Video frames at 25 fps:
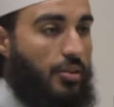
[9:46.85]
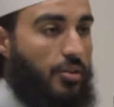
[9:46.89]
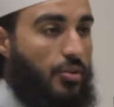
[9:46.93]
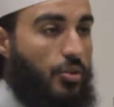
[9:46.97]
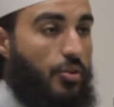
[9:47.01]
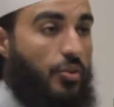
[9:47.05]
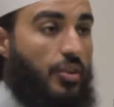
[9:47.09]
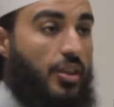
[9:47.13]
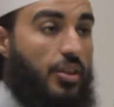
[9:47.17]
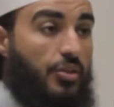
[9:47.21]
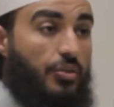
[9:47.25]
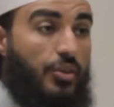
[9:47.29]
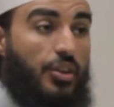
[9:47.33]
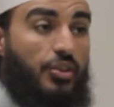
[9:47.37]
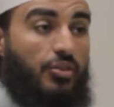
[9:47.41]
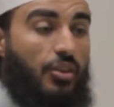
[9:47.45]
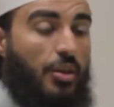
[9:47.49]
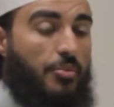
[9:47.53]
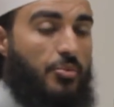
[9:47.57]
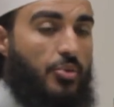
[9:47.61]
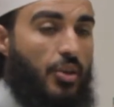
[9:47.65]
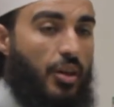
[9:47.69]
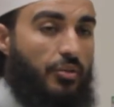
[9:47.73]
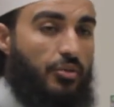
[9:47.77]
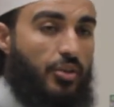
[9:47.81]
So these 3
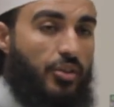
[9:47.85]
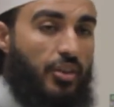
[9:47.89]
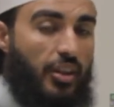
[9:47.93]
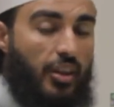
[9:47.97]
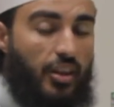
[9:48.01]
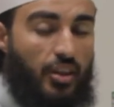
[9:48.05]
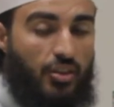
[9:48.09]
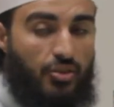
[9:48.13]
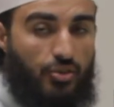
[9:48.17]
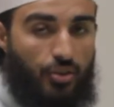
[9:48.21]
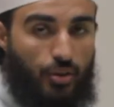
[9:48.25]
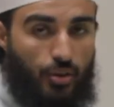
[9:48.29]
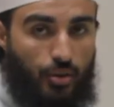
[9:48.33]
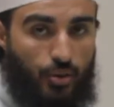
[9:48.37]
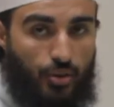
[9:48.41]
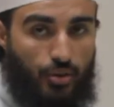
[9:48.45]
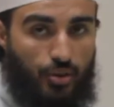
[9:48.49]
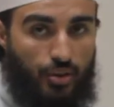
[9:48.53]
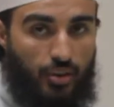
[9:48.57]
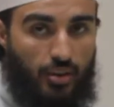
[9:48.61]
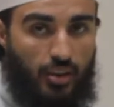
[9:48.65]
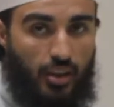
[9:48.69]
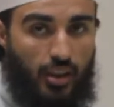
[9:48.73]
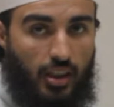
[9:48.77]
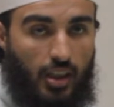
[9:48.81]
times you have to take extra
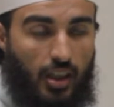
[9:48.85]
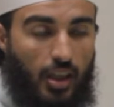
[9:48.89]
caution.